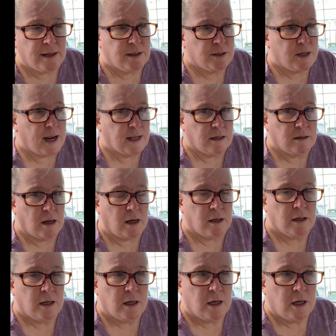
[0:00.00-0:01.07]
And in
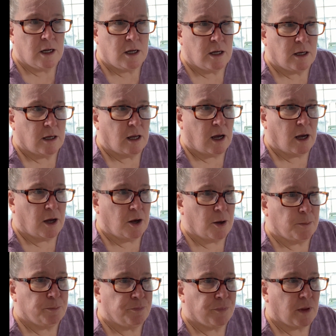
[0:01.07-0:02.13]

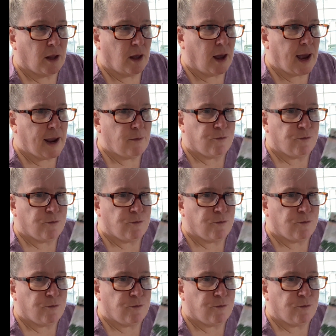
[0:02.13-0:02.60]
I